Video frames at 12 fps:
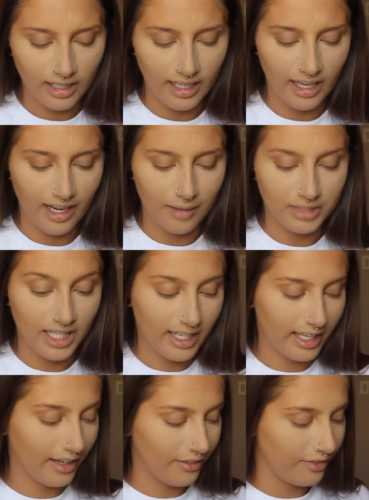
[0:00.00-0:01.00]
and I'm
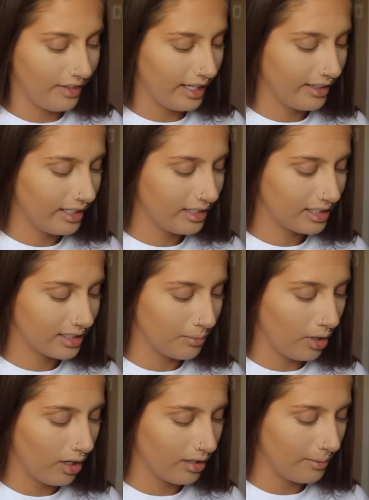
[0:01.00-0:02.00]
taking a very
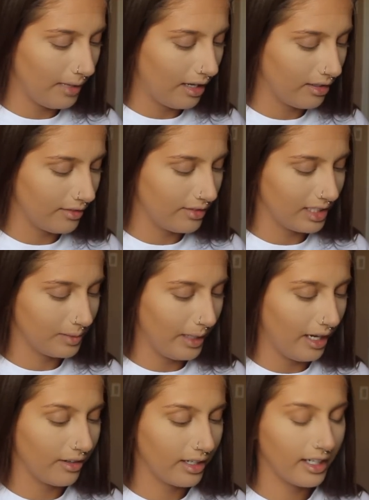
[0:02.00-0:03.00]
small amount of this
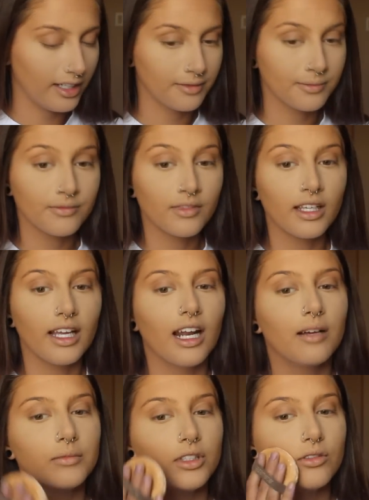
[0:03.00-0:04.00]
powder,
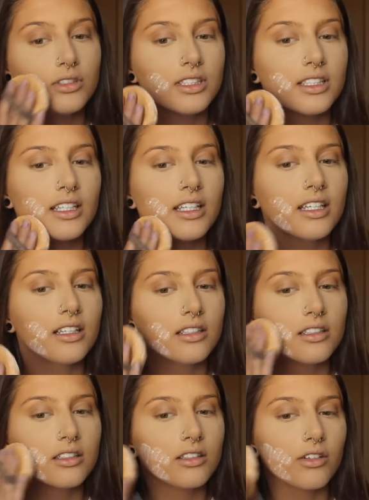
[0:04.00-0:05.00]
and I'm using
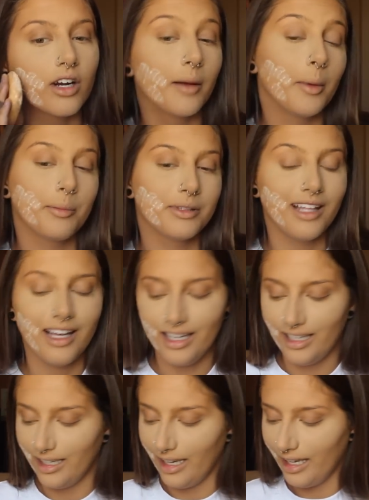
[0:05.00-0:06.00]
it, or I'm
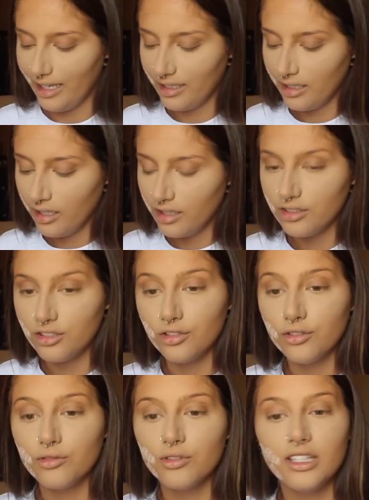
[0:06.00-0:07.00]
applying it
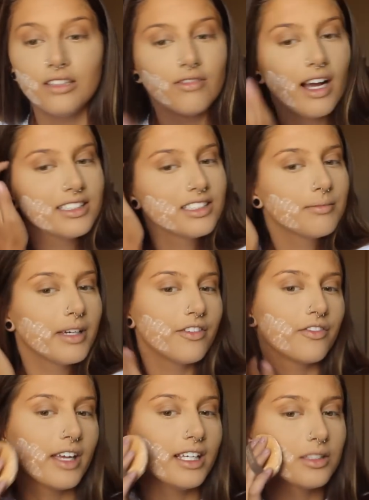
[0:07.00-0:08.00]
to the rest of my
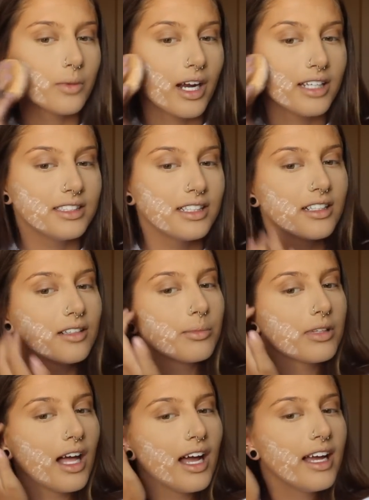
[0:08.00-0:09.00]
face where I didn't
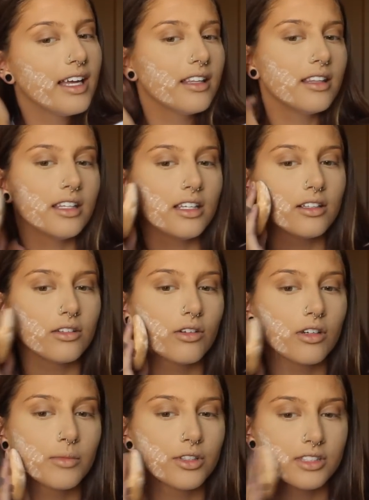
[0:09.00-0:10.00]
apply the
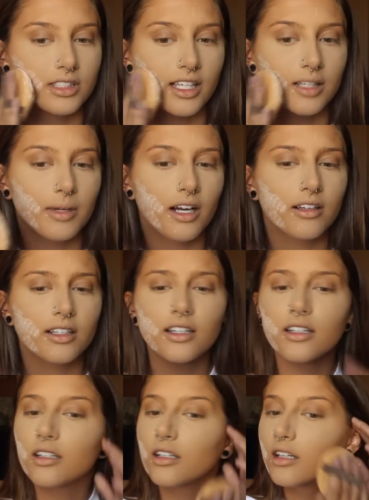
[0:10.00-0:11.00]
Laura Mercier
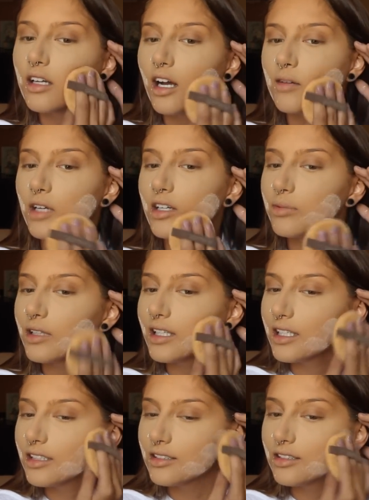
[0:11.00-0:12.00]
powder. I'm not
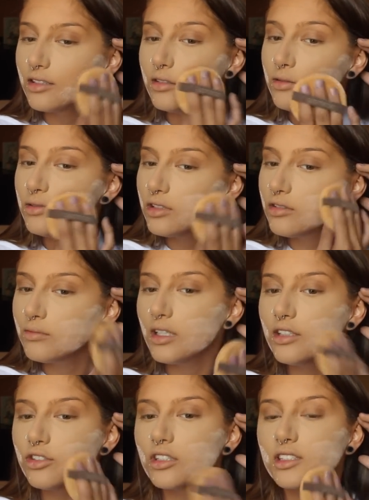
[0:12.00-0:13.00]
applying too
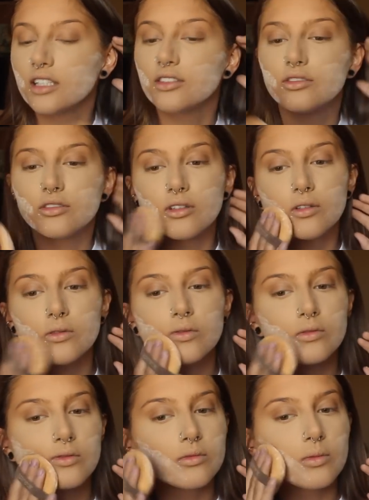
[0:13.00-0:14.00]
much because I don't
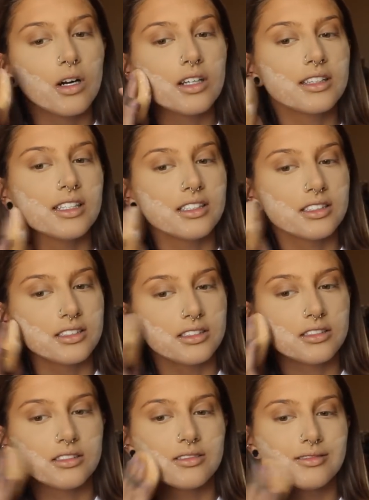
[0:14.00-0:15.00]
want this,